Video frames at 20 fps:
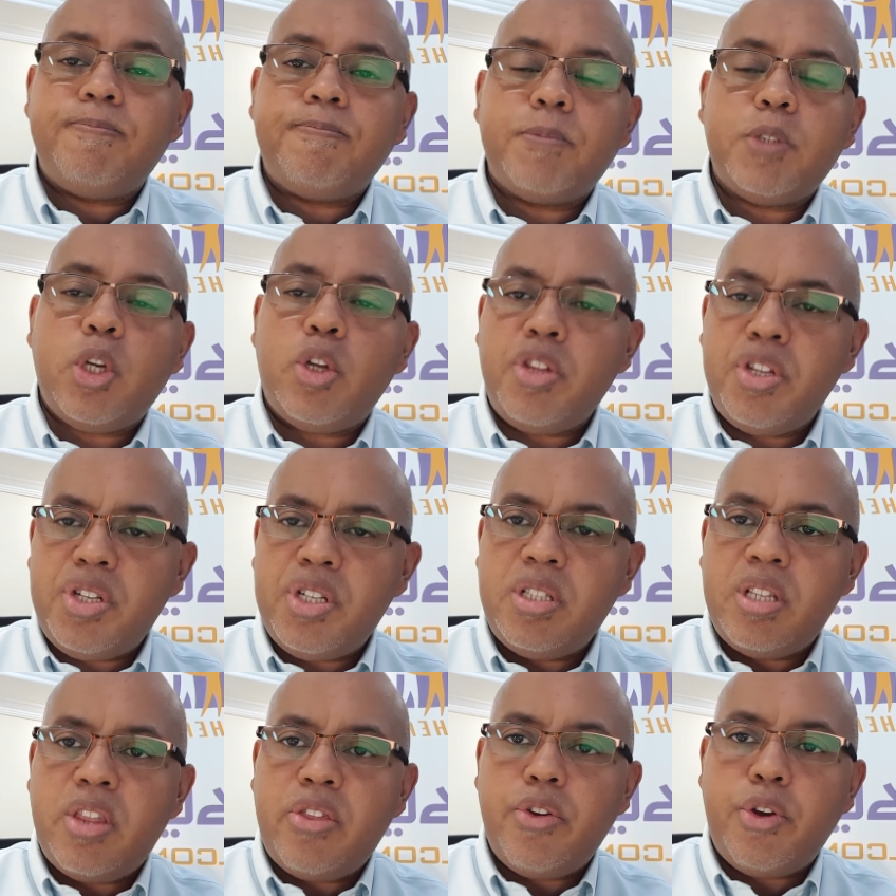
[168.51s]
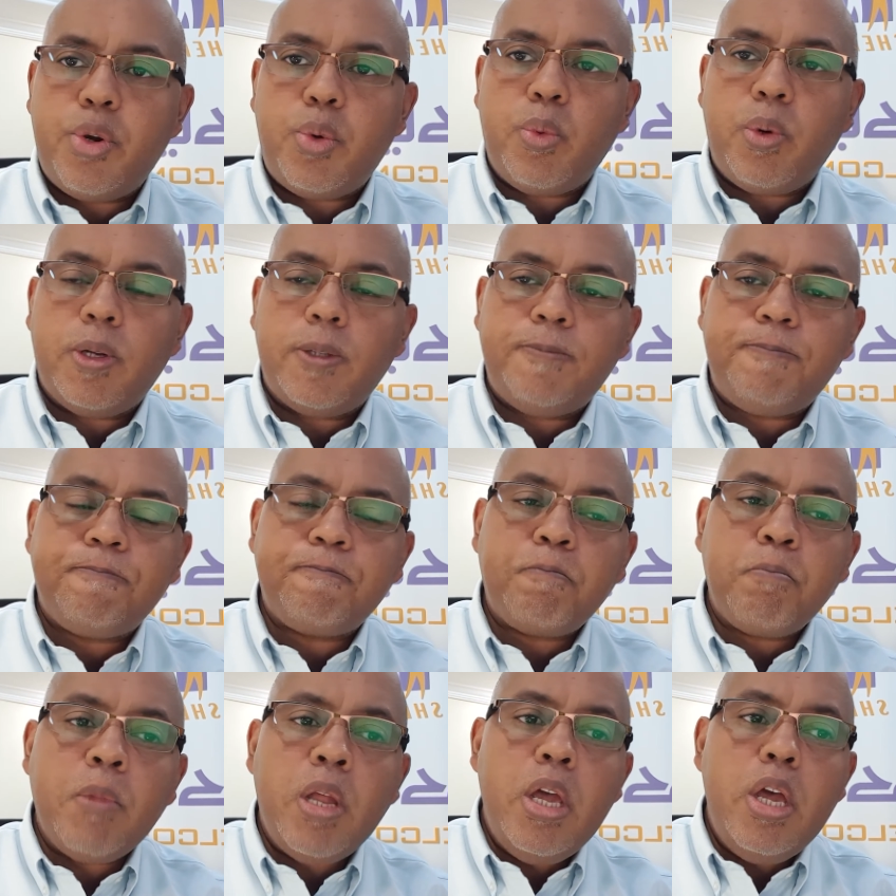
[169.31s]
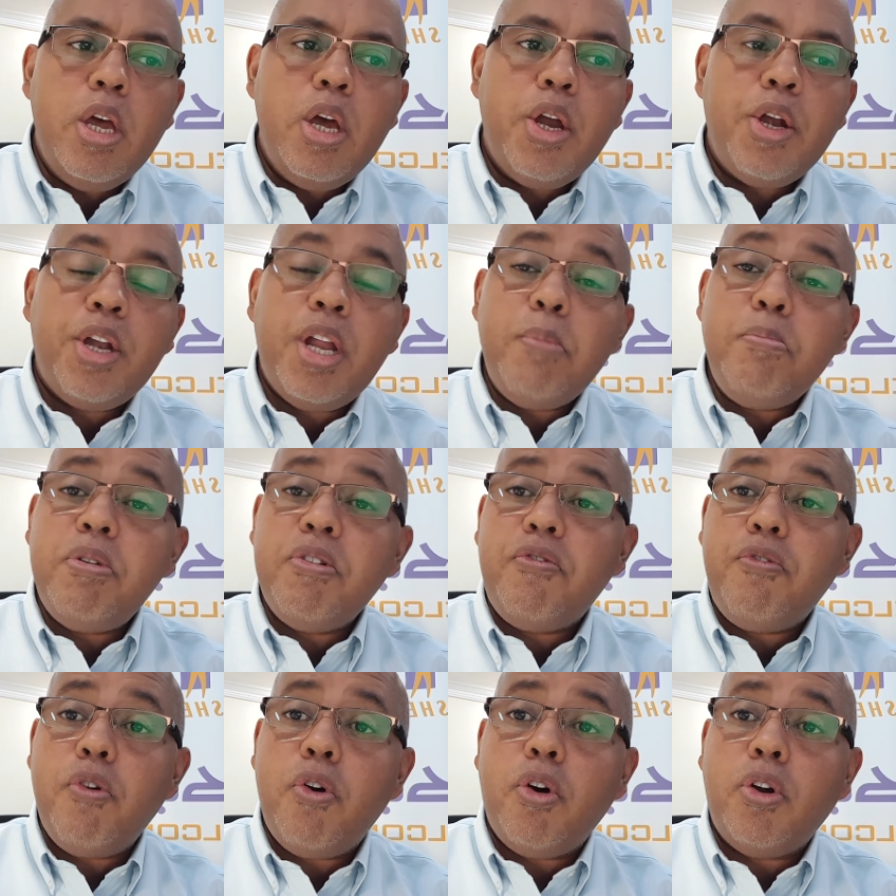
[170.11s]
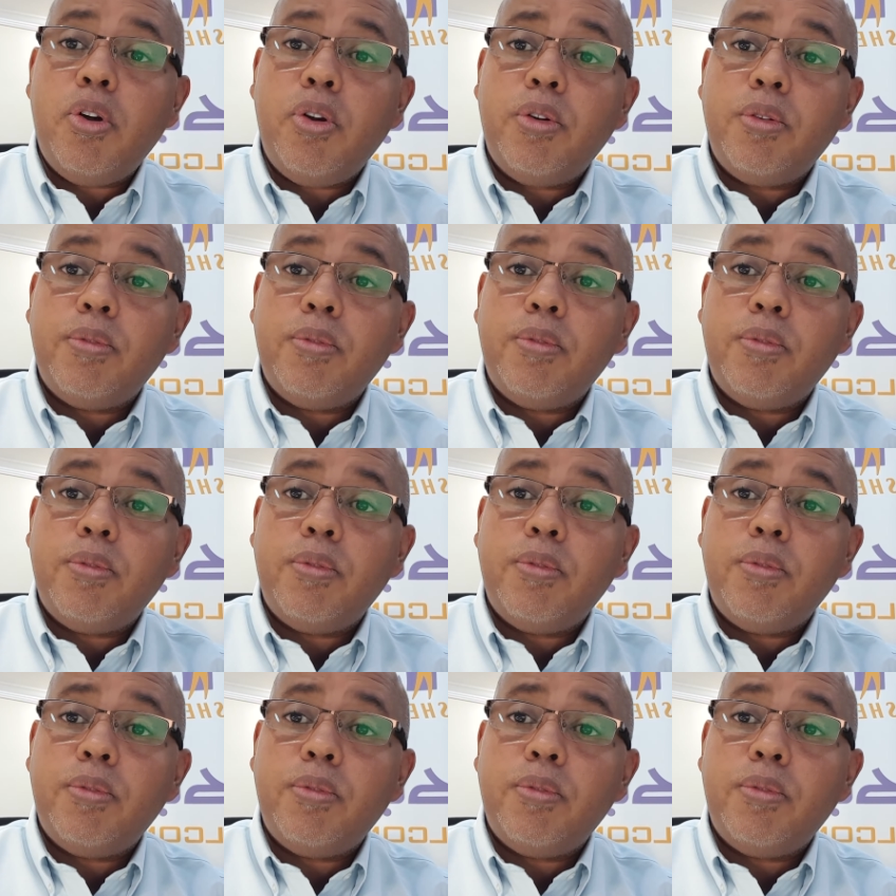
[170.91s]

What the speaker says: So this is the third one. Number four,